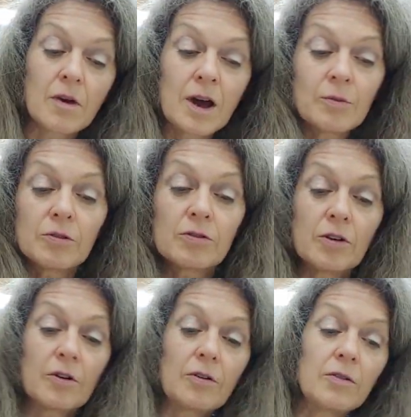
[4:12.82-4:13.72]
I will
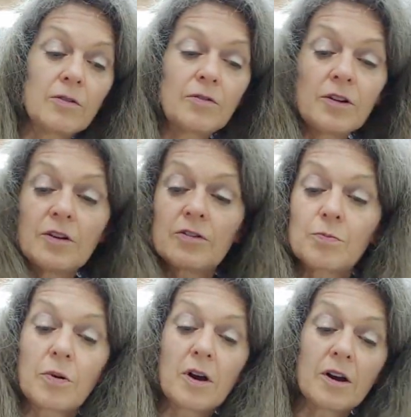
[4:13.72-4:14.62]
show you the finished
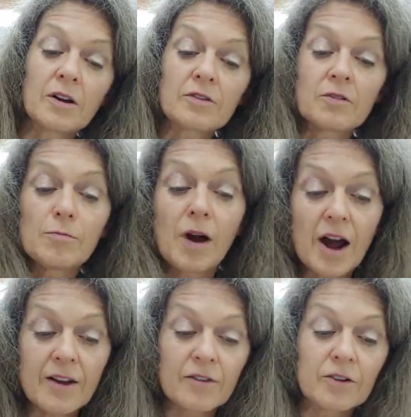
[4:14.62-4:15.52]
product, and
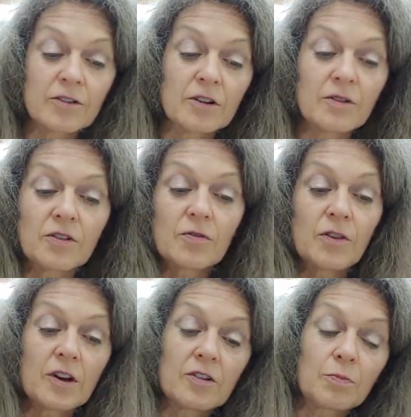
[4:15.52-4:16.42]
my version of this
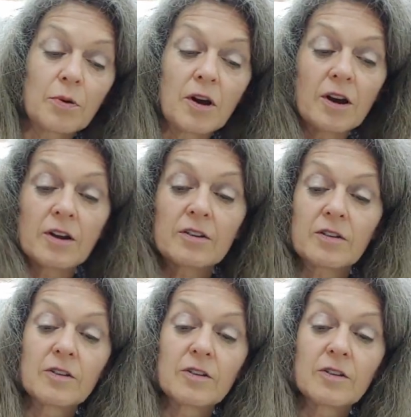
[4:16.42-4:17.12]
finished product,